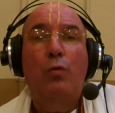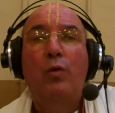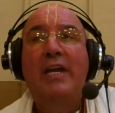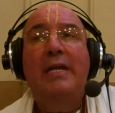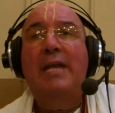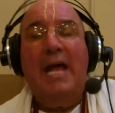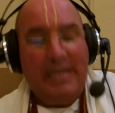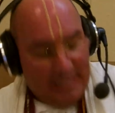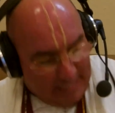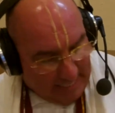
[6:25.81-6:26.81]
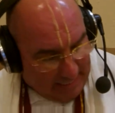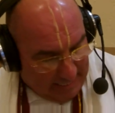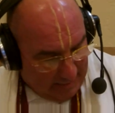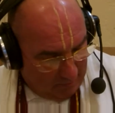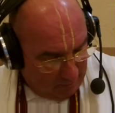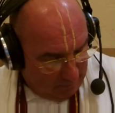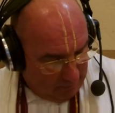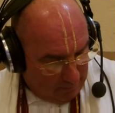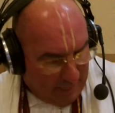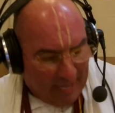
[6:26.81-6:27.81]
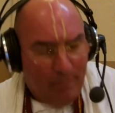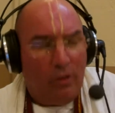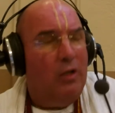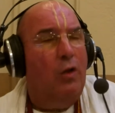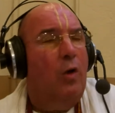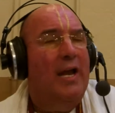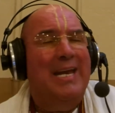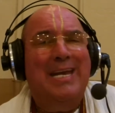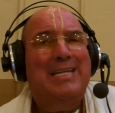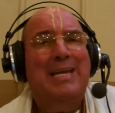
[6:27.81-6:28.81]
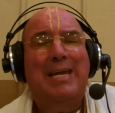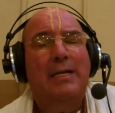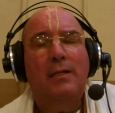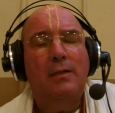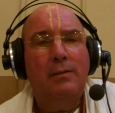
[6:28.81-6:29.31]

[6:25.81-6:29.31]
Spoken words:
read that in any Bible or anything.